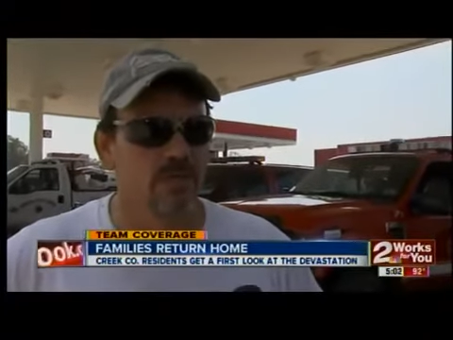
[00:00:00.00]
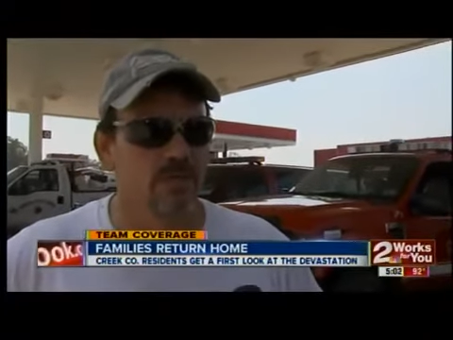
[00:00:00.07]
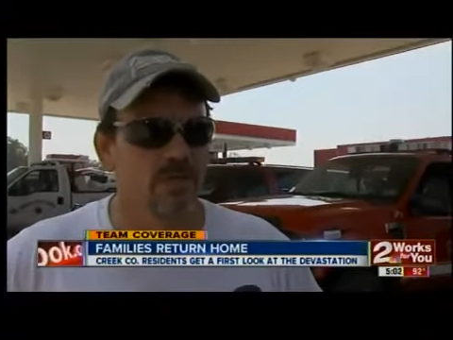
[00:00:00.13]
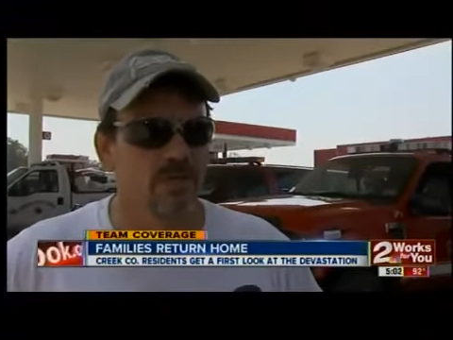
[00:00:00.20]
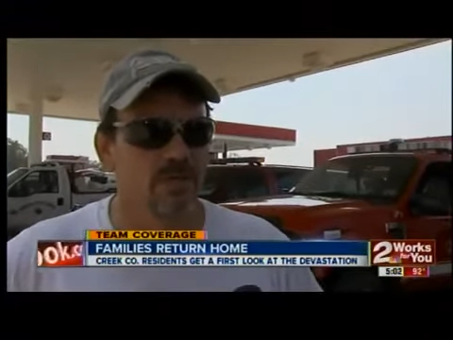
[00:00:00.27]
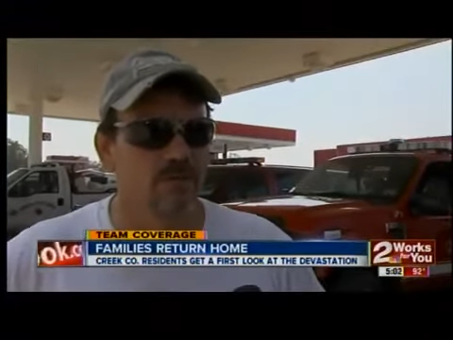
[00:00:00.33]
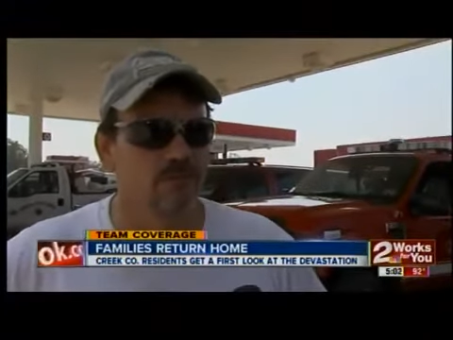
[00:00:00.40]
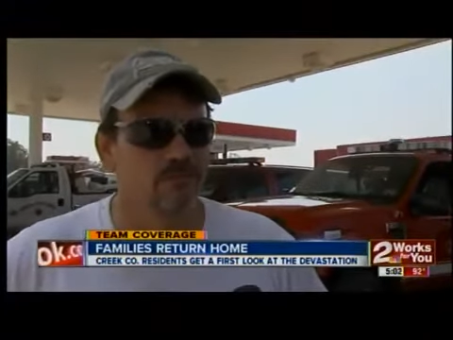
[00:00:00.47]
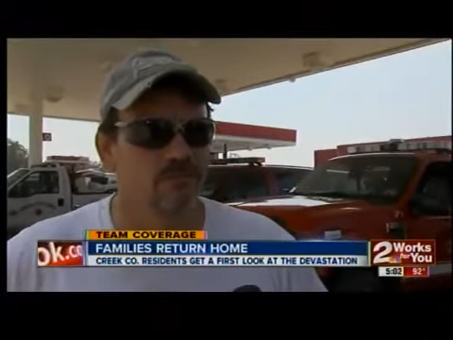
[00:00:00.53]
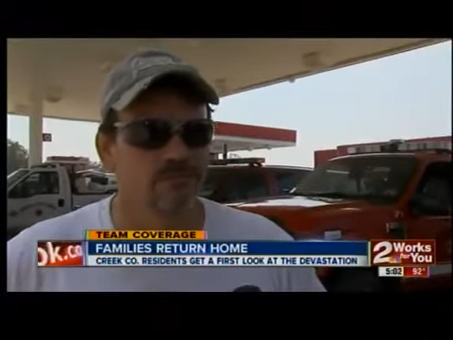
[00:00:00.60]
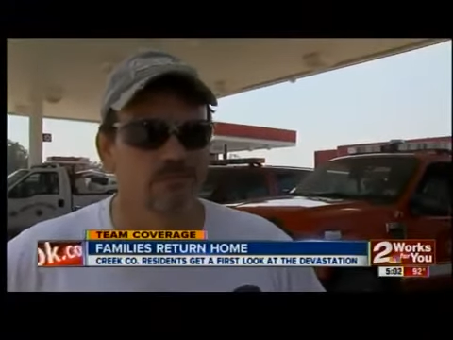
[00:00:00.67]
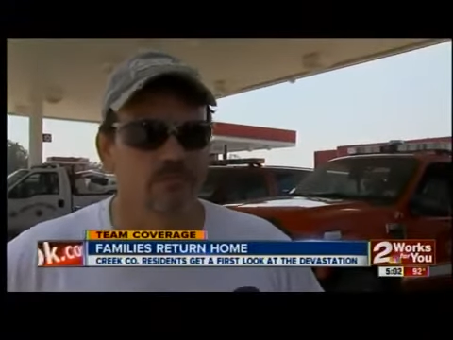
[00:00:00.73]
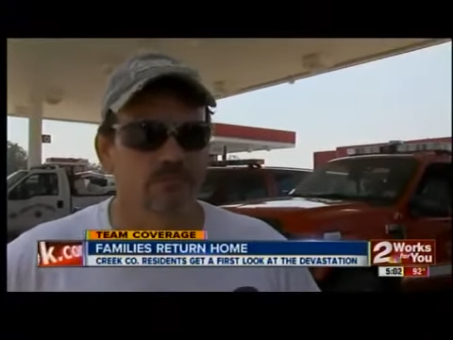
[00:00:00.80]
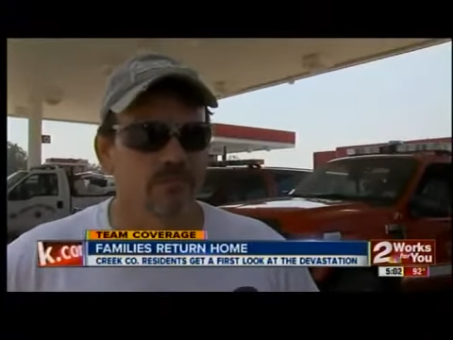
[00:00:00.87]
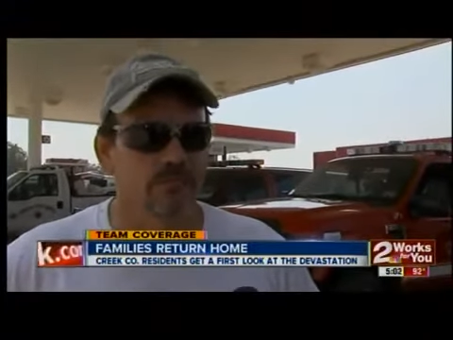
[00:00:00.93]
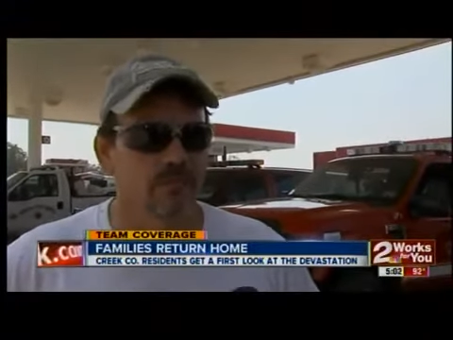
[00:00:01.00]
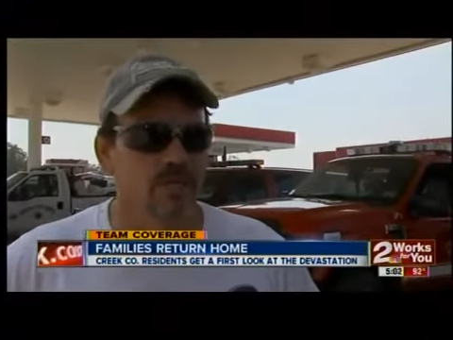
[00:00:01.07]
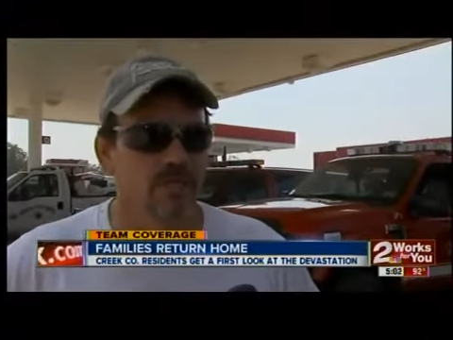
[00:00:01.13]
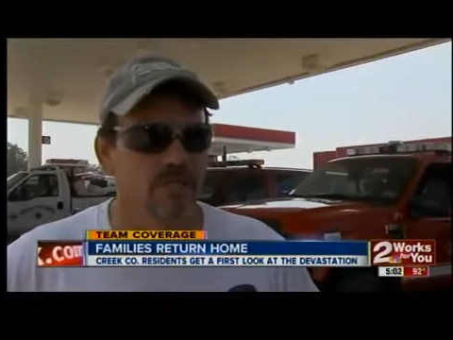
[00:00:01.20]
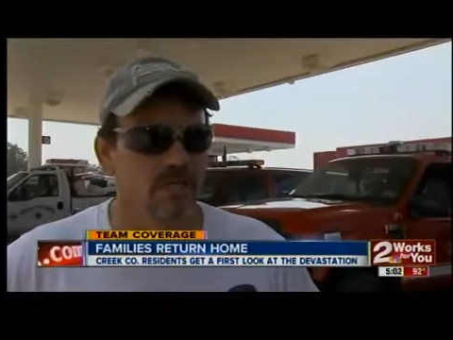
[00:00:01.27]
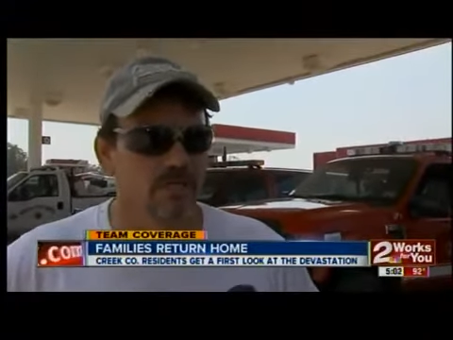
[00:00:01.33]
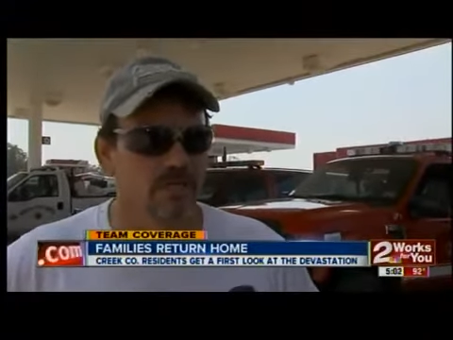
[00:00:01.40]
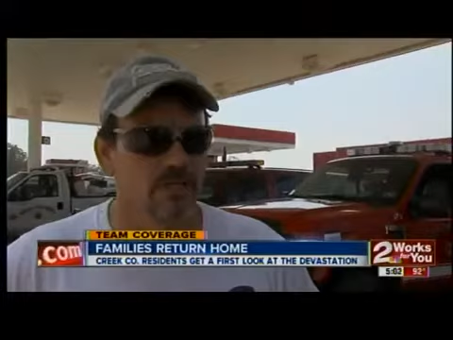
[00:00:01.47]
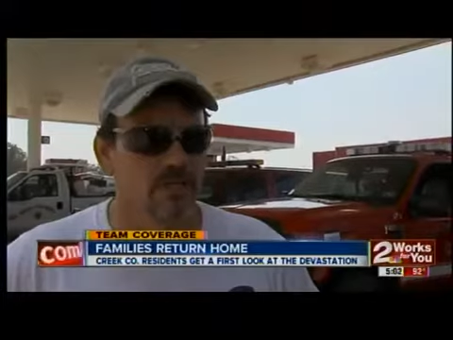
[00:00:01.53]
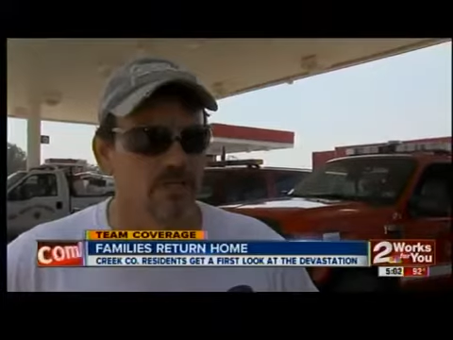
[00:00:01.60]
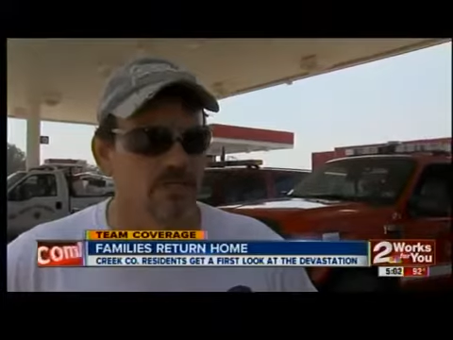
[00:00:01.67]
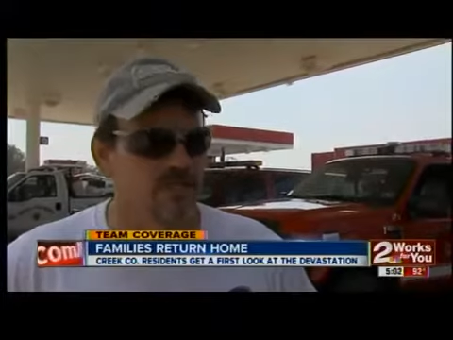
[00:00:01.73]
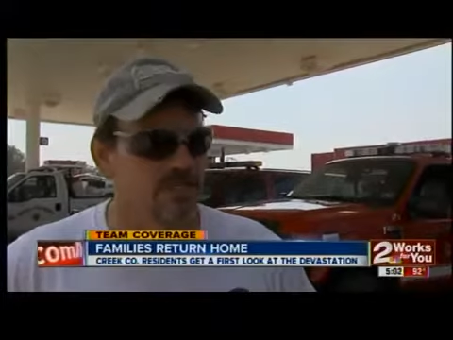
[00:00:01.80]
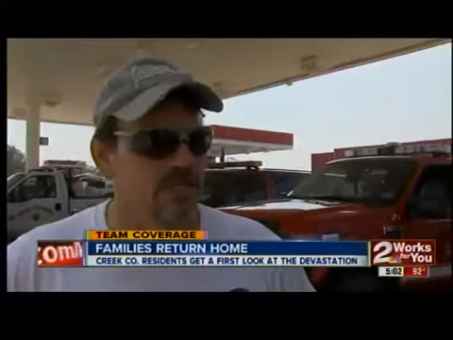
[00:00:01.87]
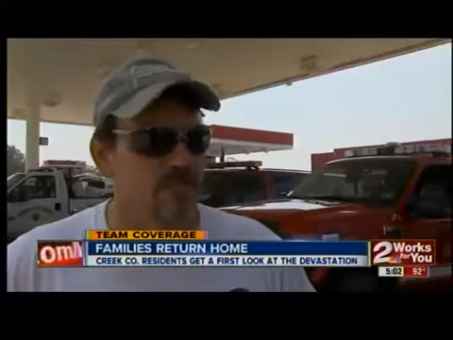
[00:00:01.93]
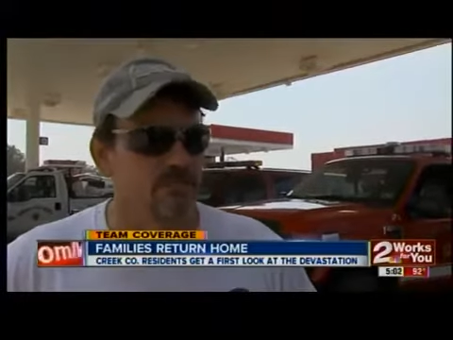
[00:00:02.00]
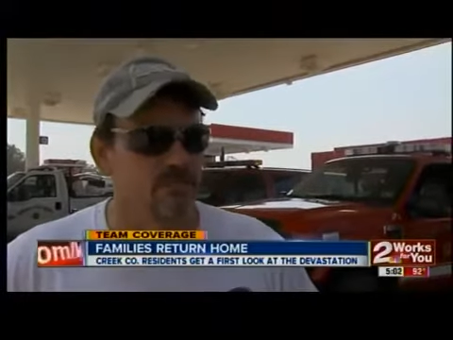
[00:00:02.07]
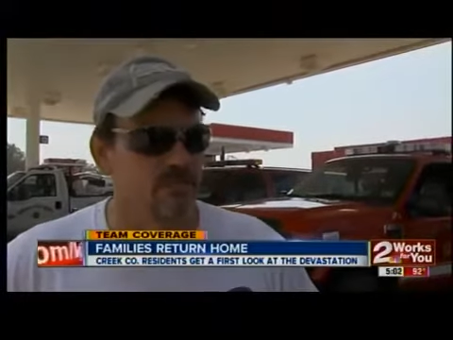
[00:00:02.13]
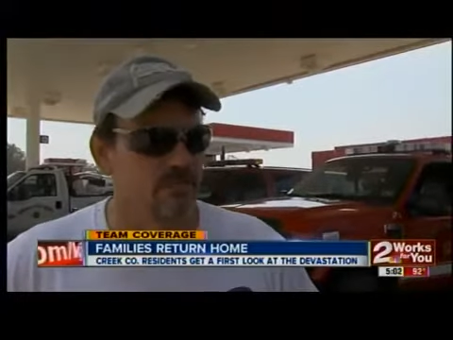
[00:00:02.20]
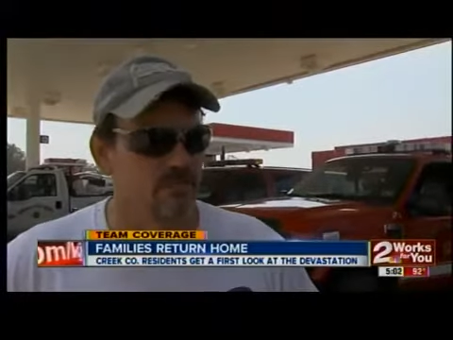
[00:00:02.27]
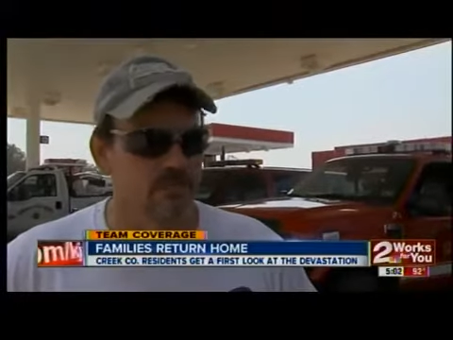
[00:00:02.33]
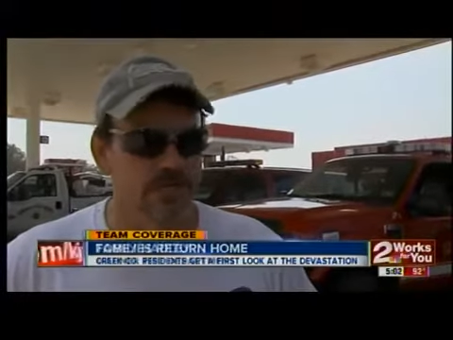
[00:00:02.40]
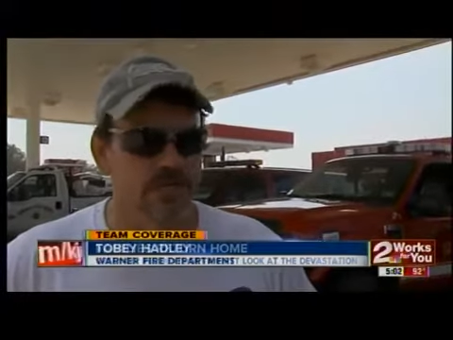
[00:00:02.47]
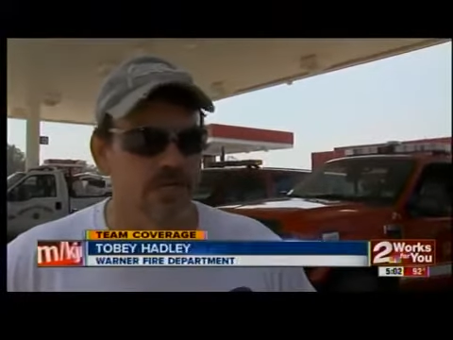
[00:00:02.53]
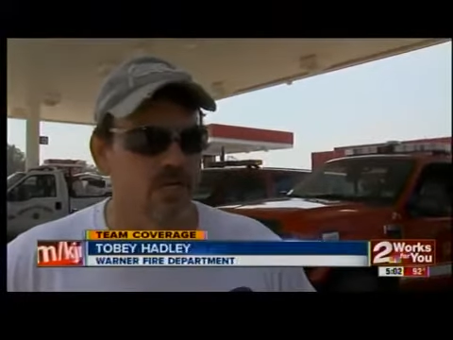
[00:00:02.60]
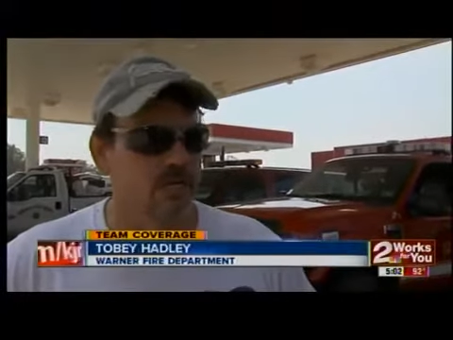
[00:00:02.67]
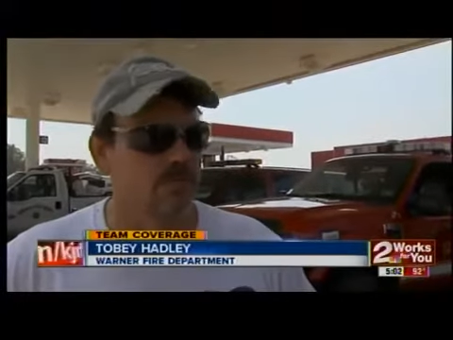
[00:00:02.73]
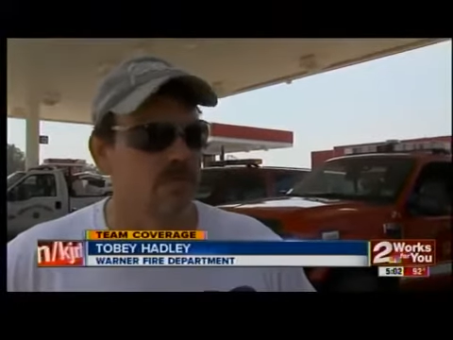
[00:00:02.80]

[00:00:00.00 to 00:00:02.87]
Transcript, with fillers: Um, they just need, need a lot of